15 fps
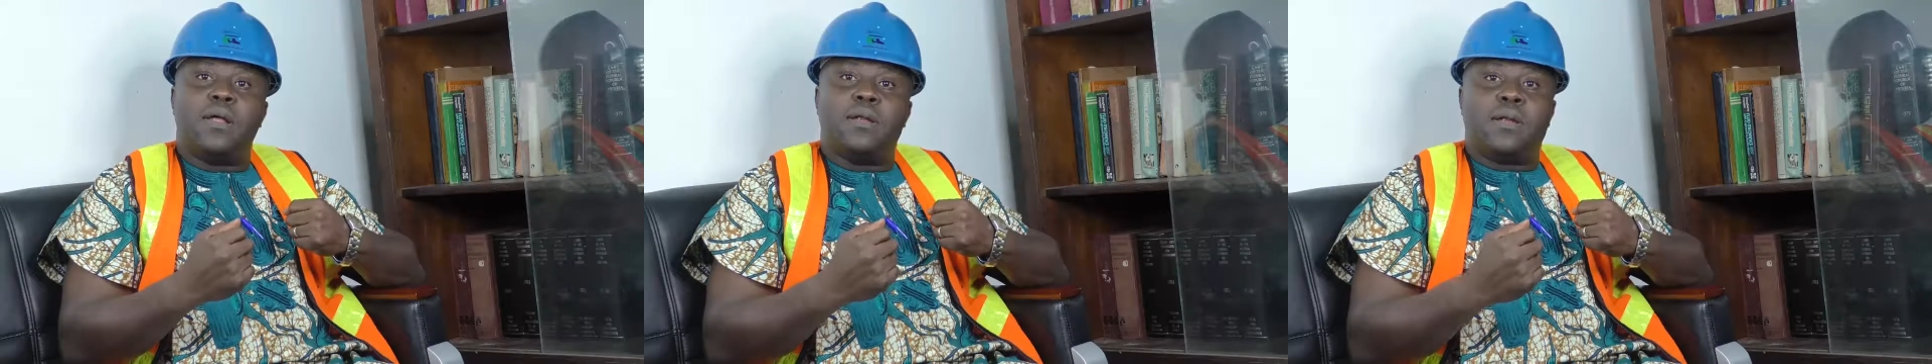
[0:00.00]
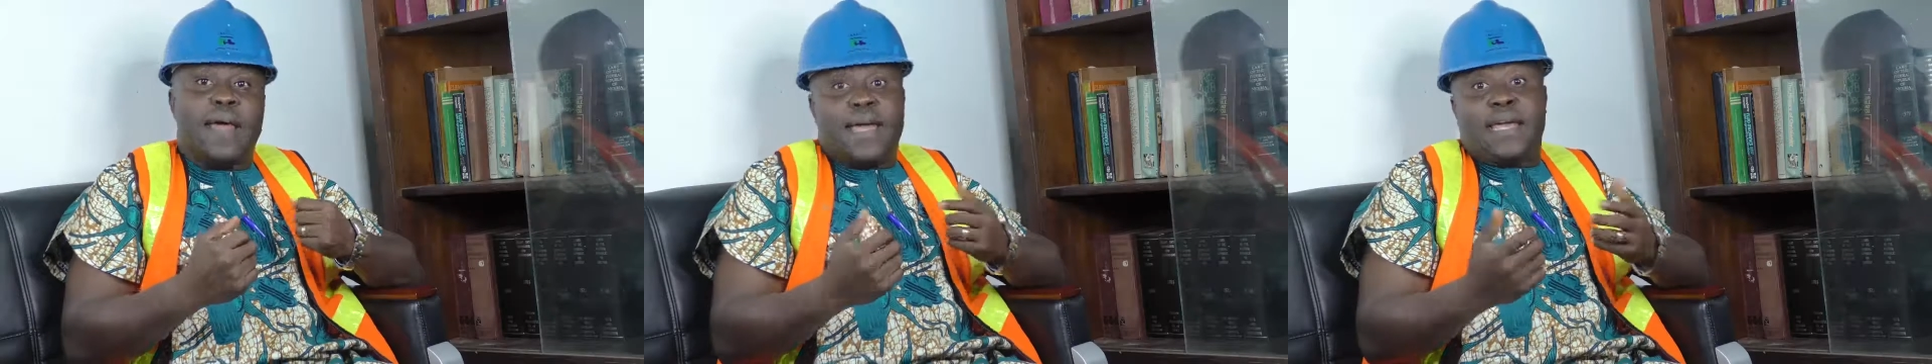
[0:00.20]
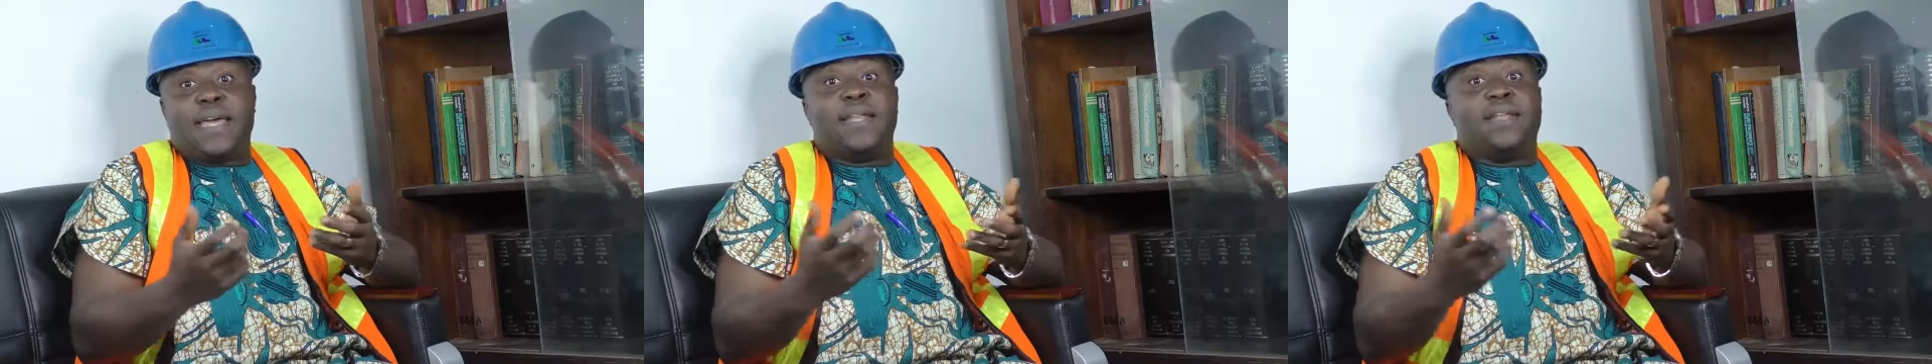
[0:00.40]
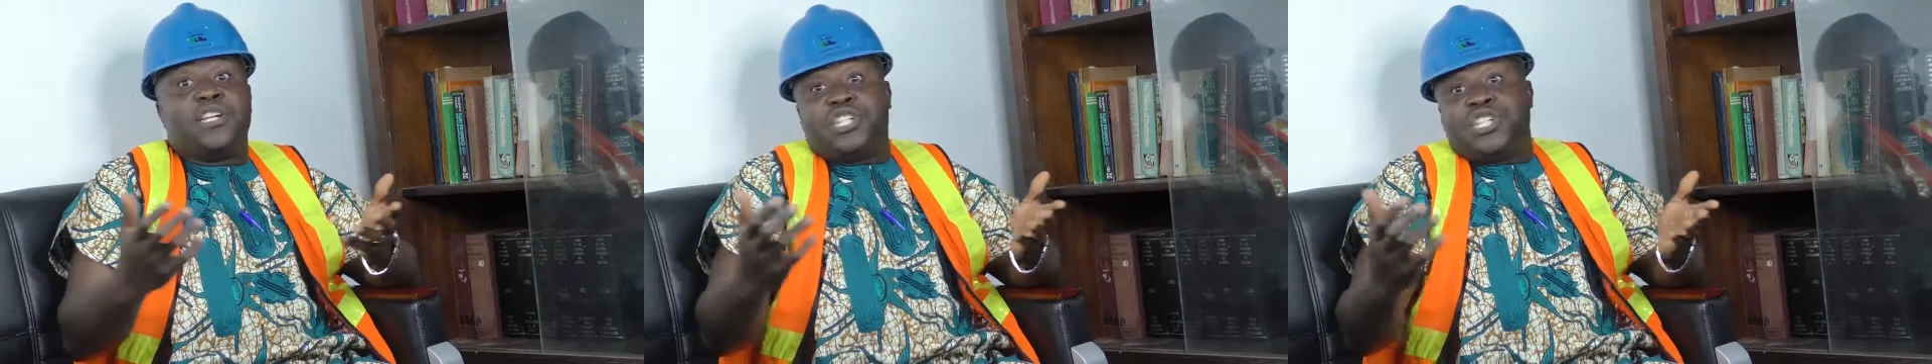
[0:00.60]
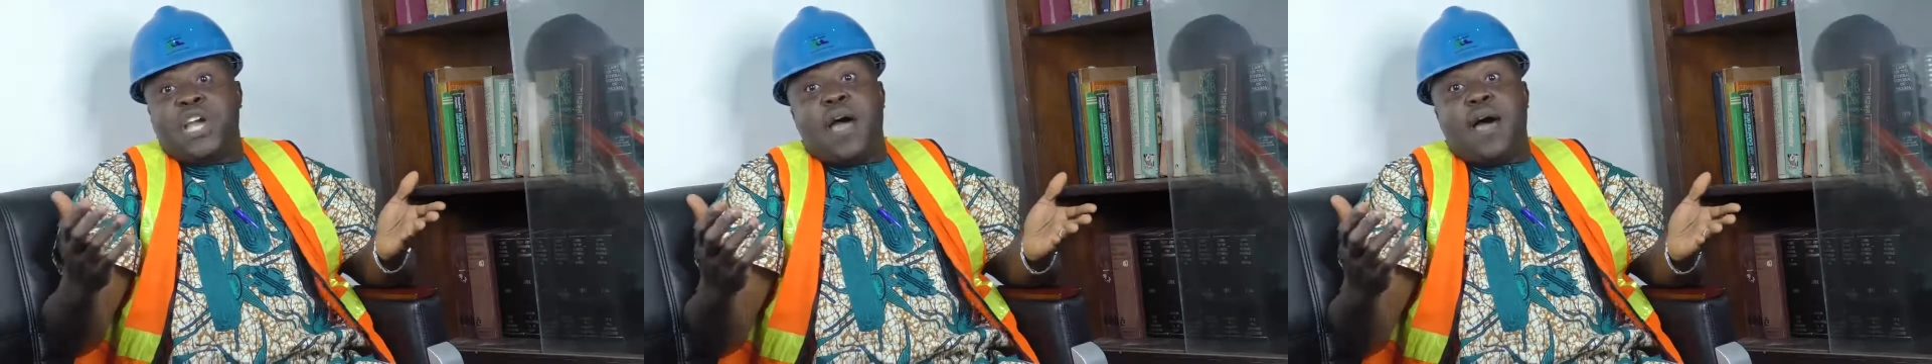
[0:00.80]
like in the
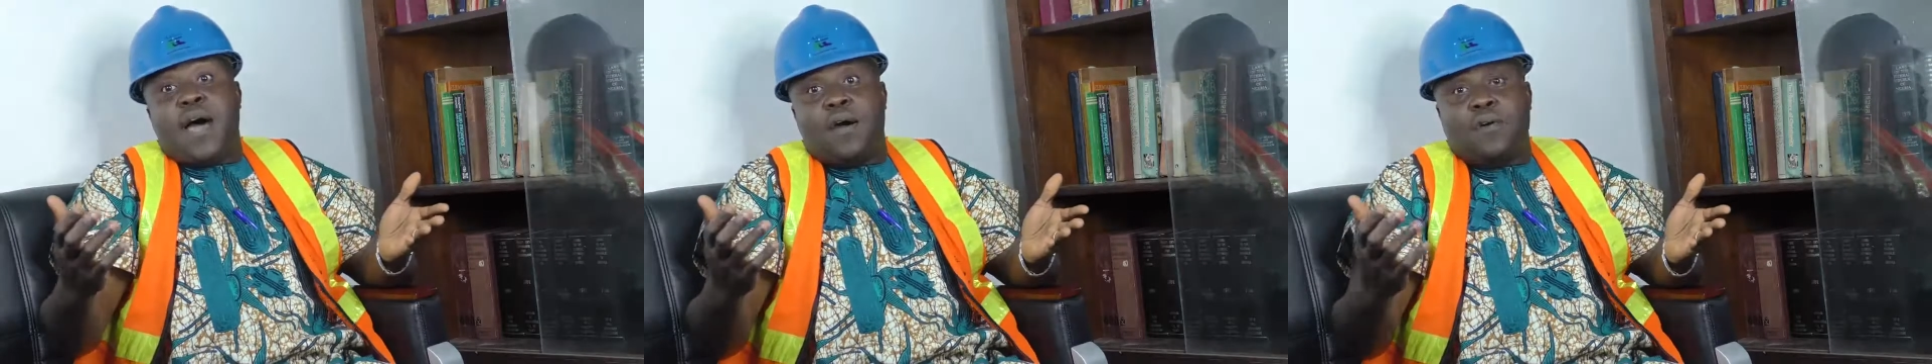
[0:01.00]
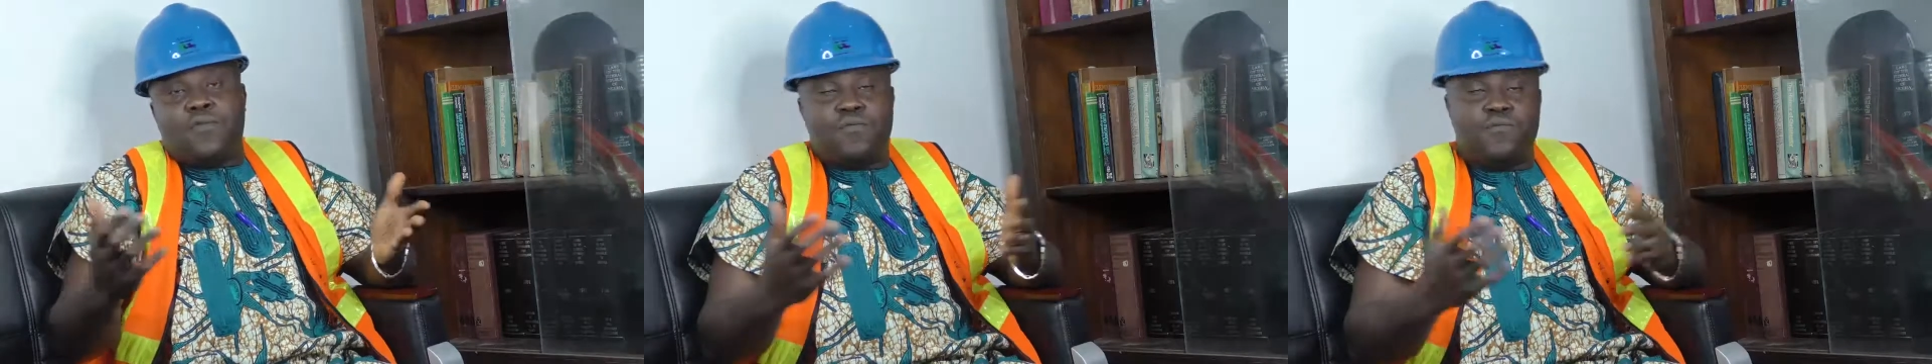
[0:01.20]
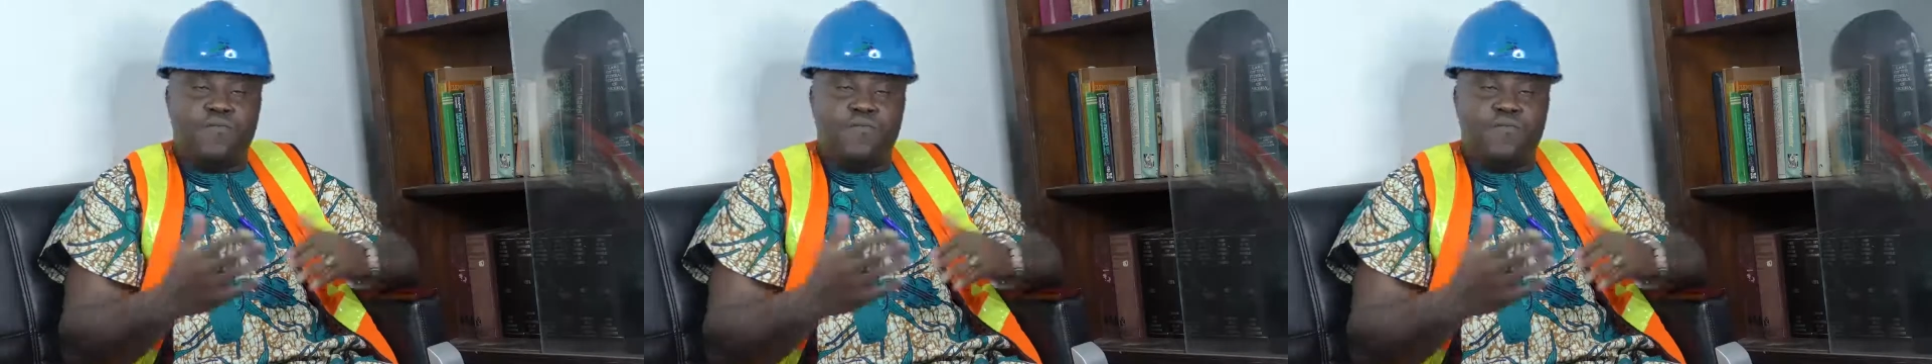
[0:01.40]
shower,